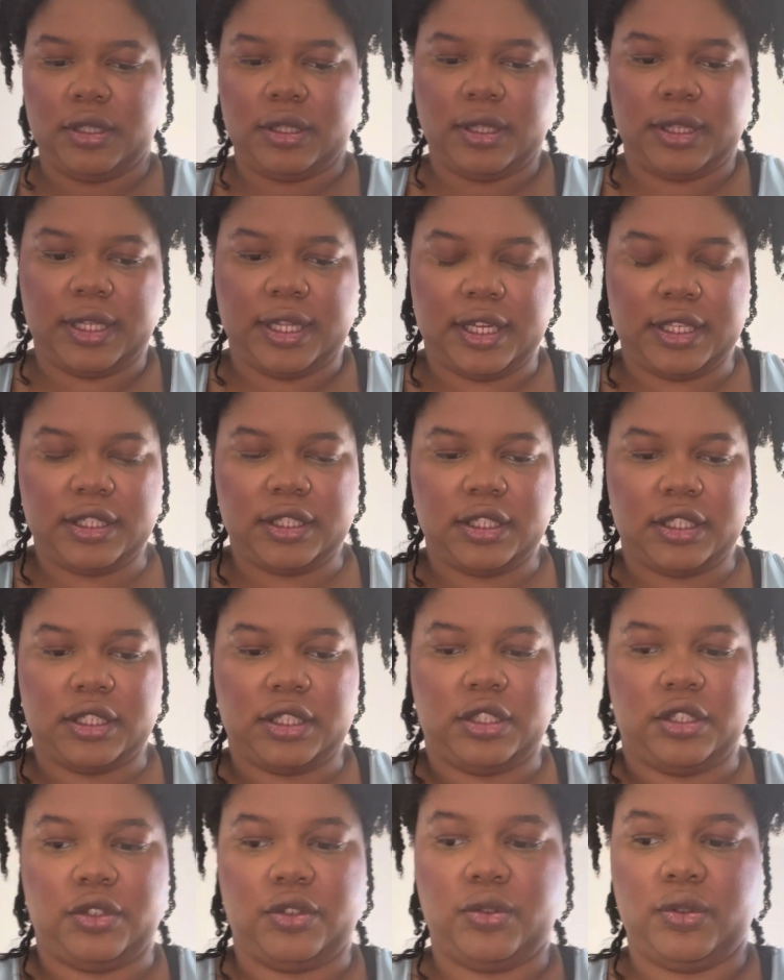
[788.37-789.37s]
Let's
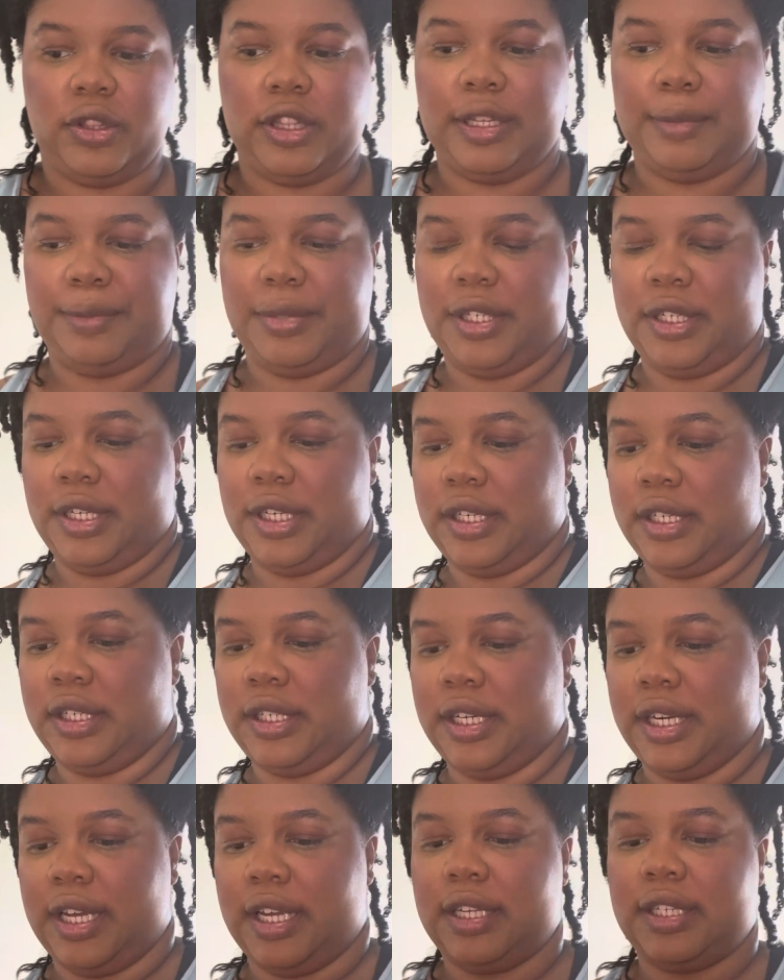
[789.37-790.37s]
do lipstick
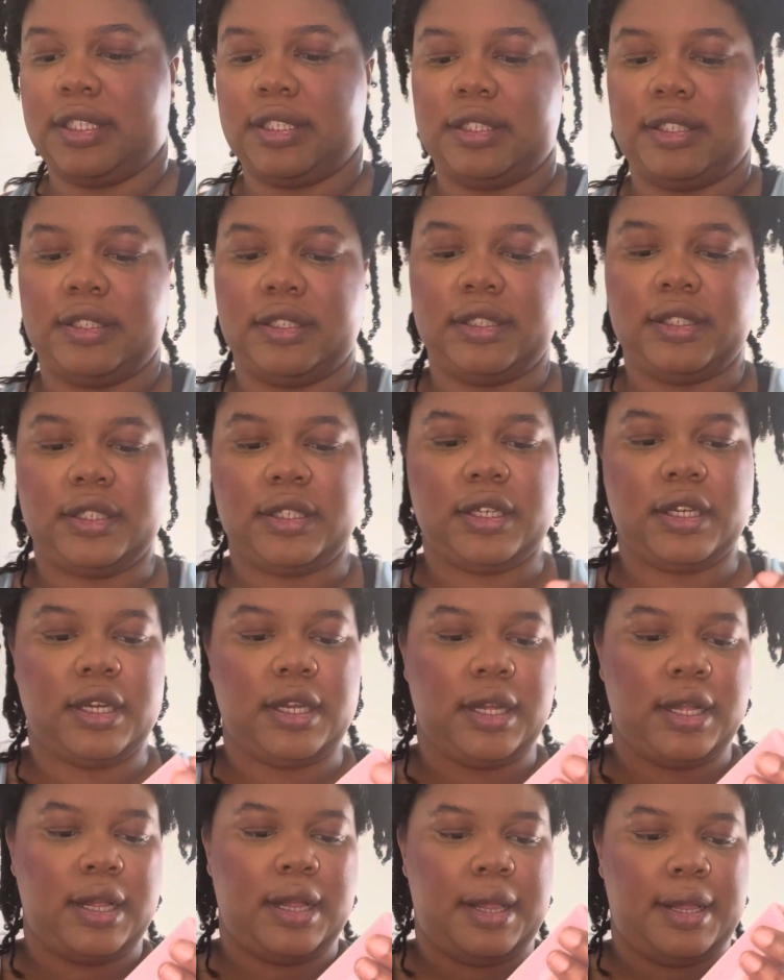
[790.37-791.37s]
next.
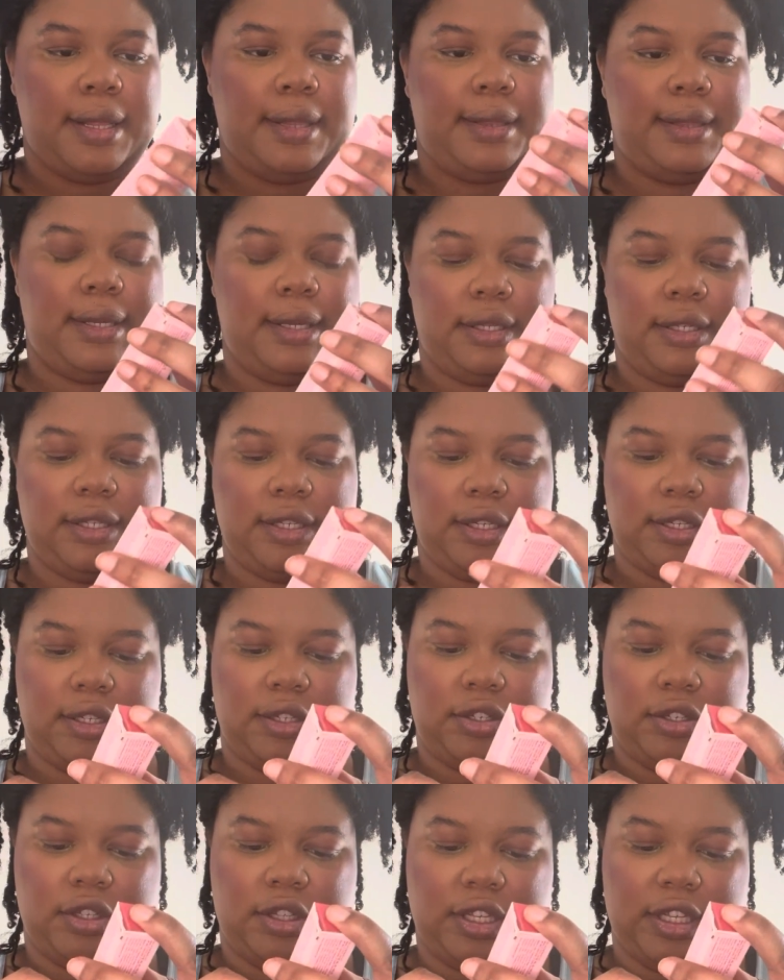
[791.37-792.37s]
This
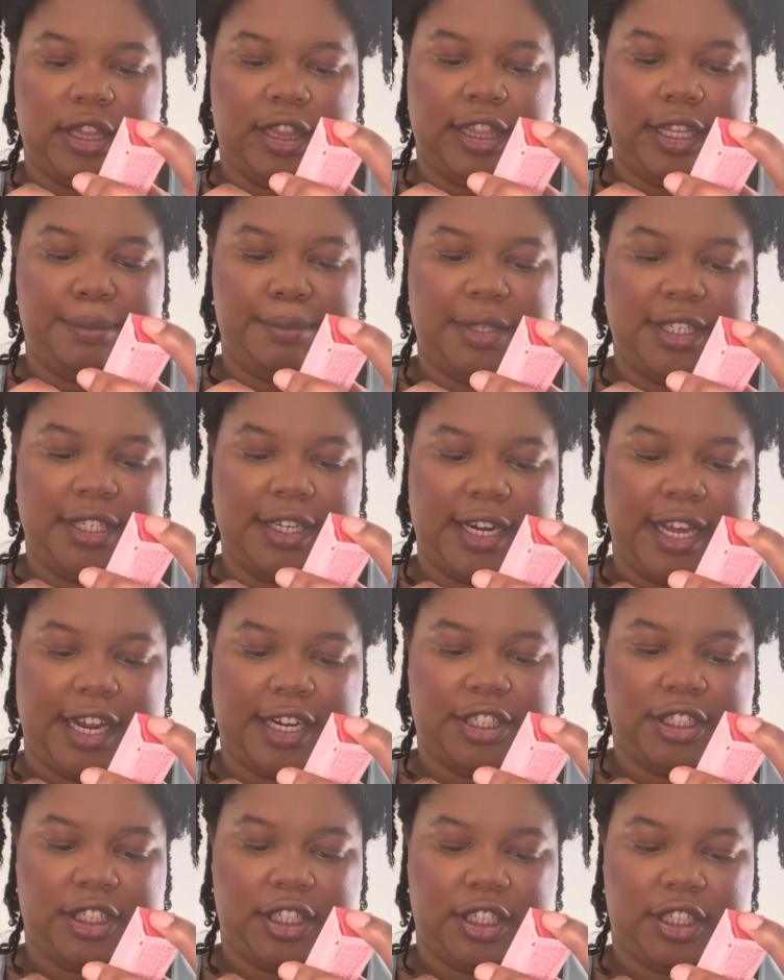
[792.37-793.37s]
is the Lip
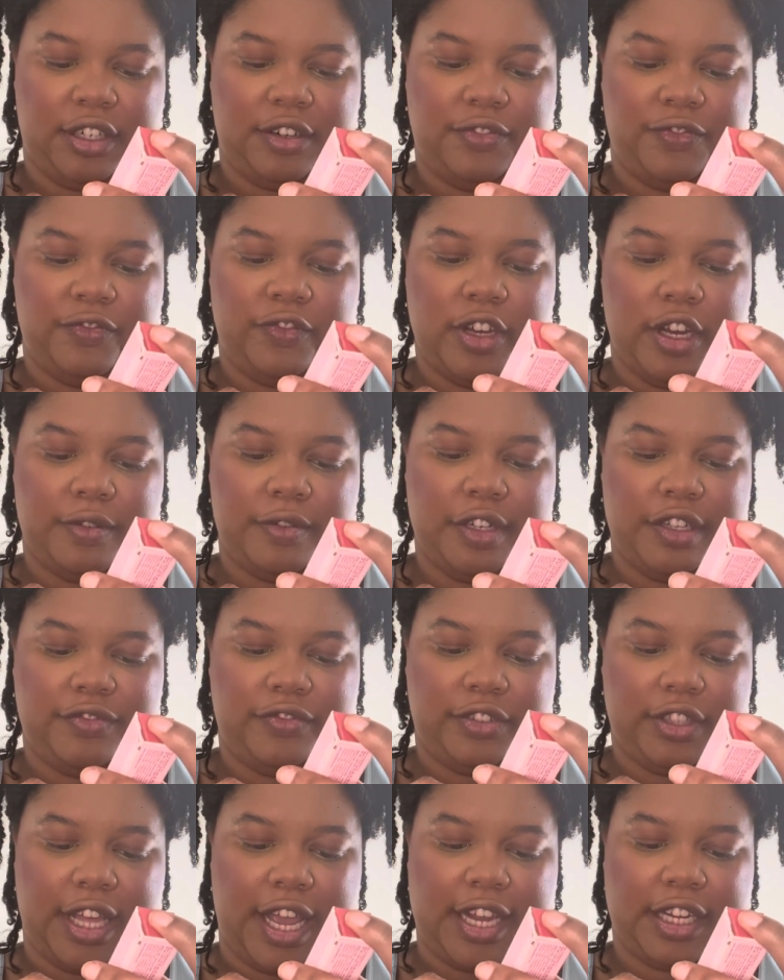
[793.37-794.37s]
Snatcher Velvet
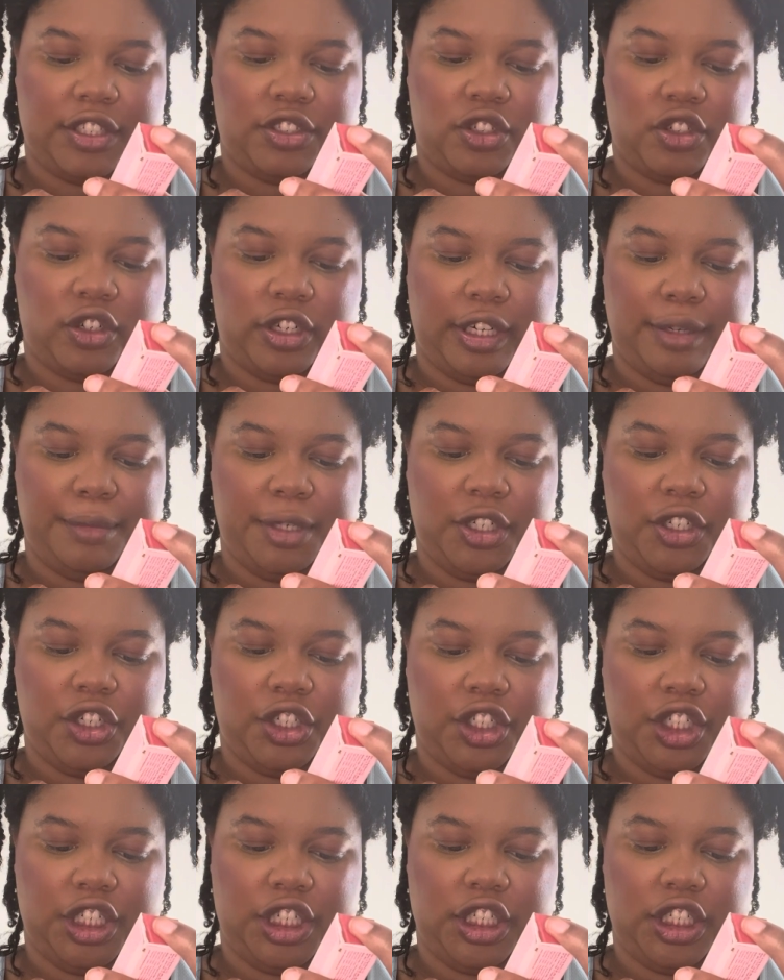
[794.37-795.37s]
Flex Cream and
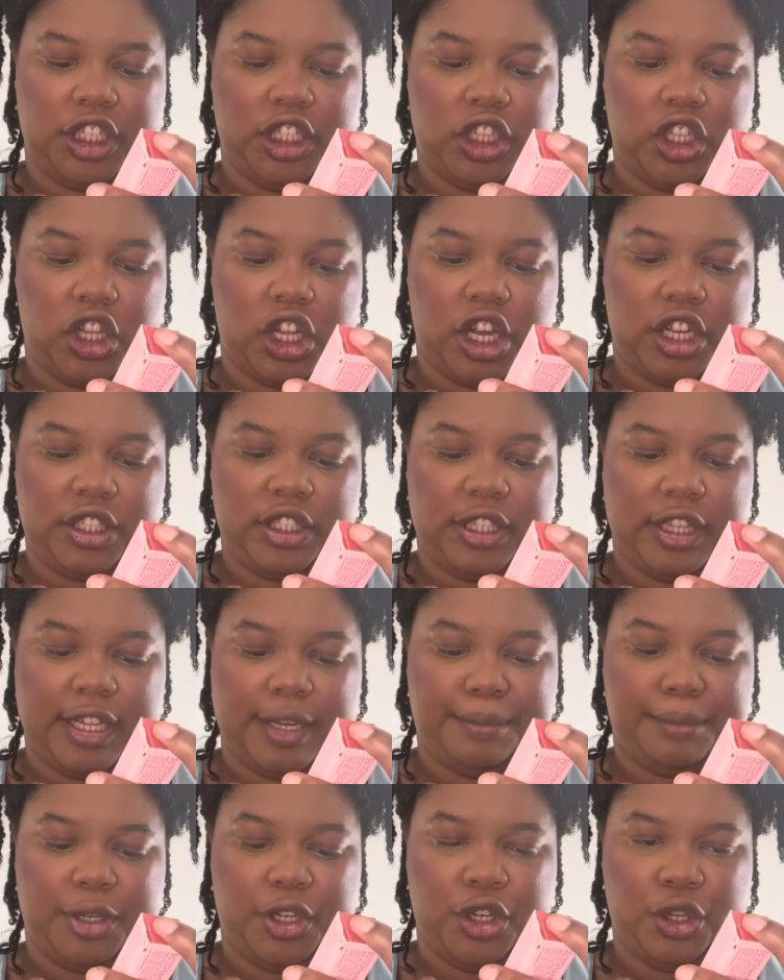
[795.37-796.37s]
Cushion Gloss
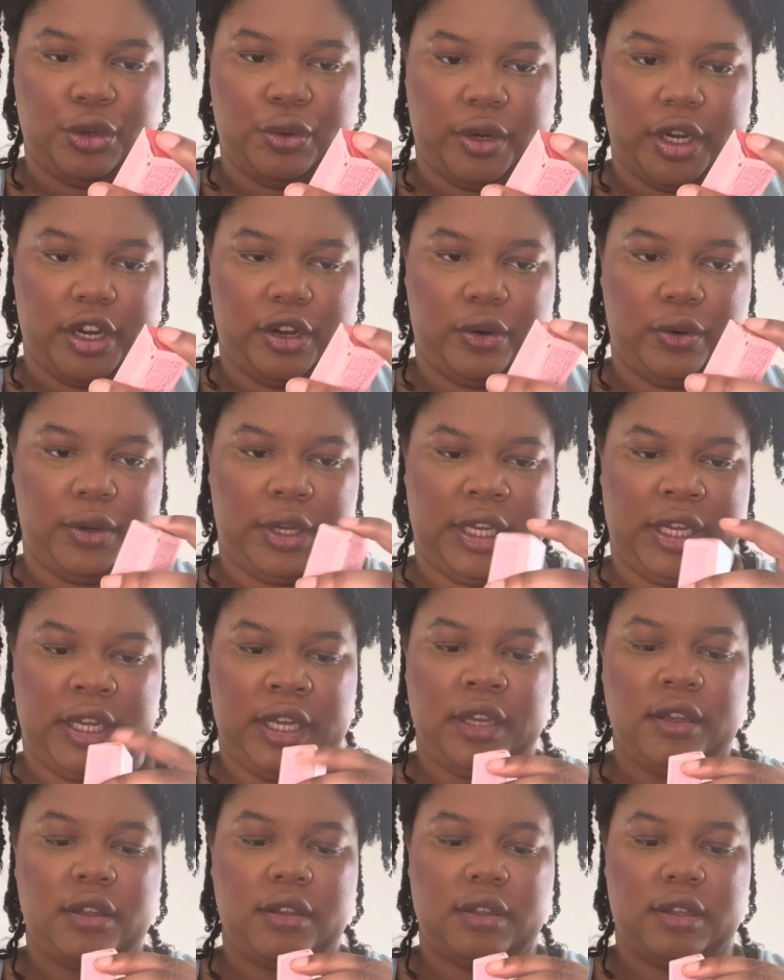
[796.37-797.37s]
Lip Duo
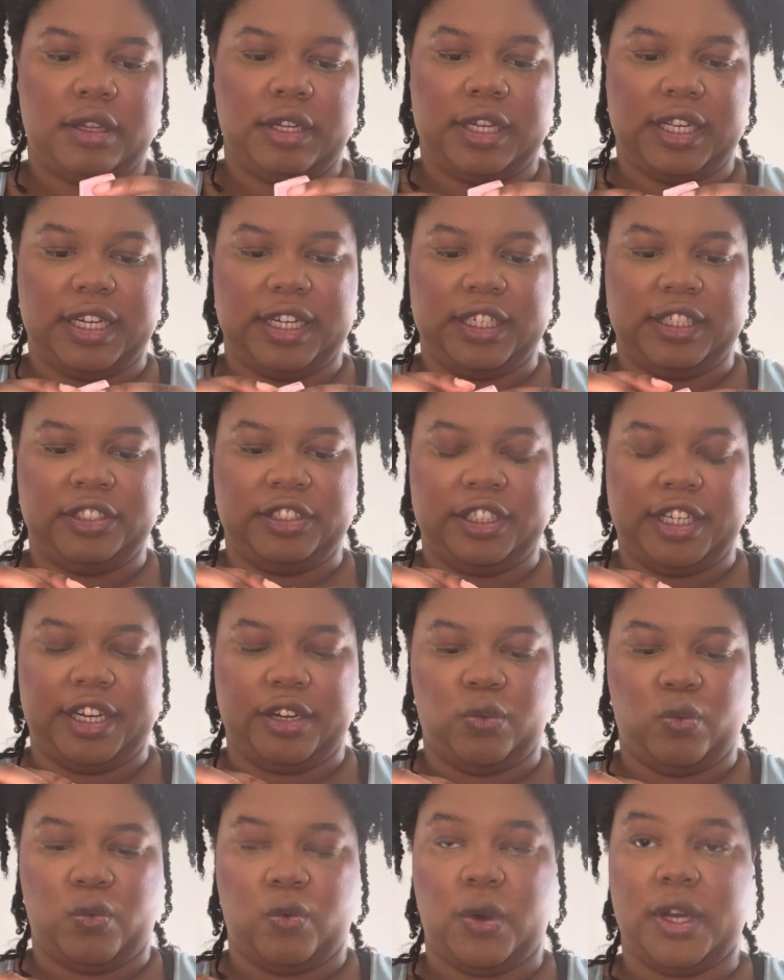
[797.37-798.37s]
in shade
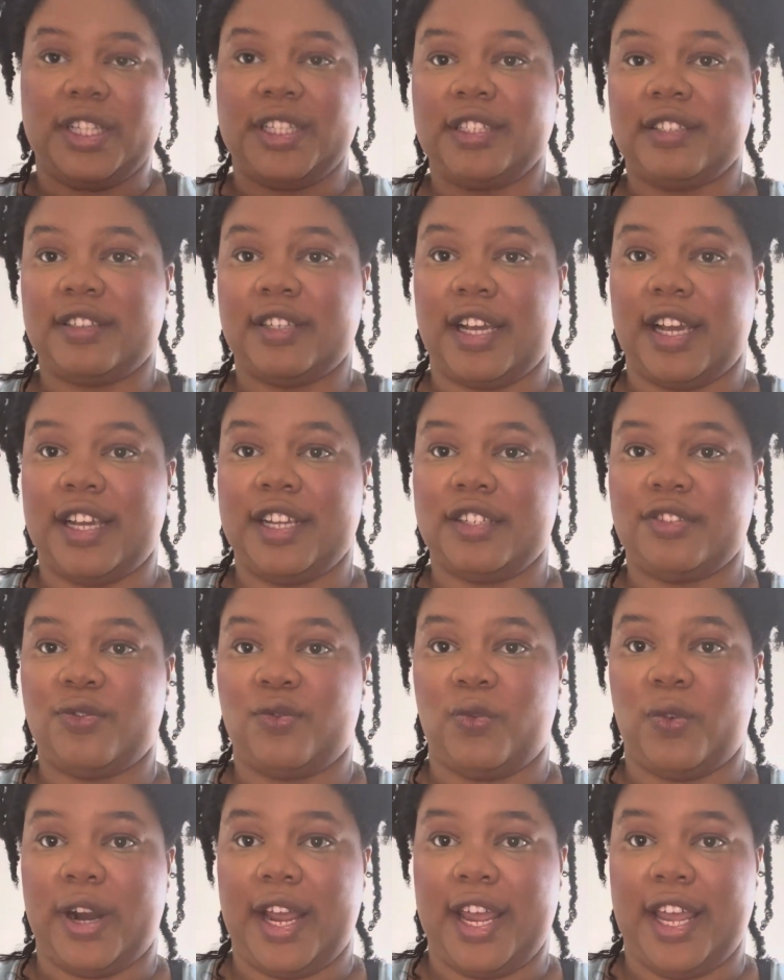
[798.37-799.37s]
One Size
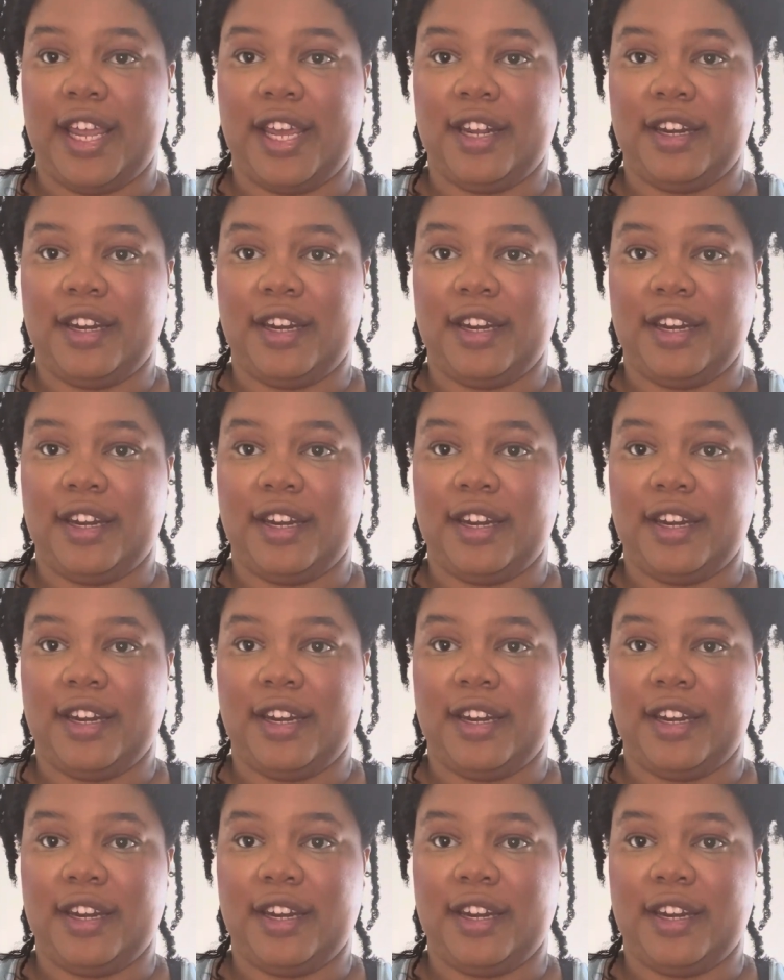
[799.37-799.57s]
Red.